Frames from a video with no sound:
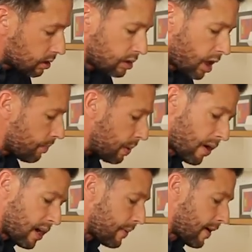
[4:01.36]
Don't be
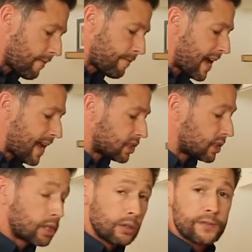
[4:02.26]
worried about
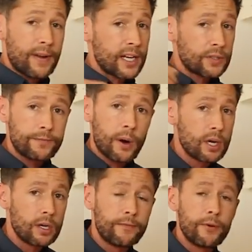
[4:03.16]
fats. Goose fat is
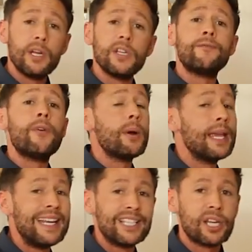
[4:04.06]
very good for you and it's
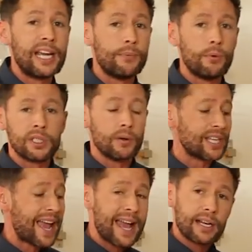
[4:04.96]
very heat stable, so
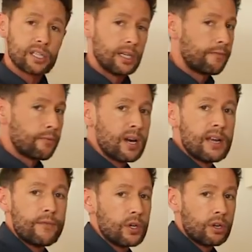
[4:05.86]
it's excellent for
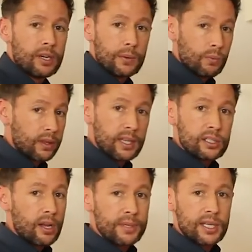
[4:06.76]
whenever you're cooking with things like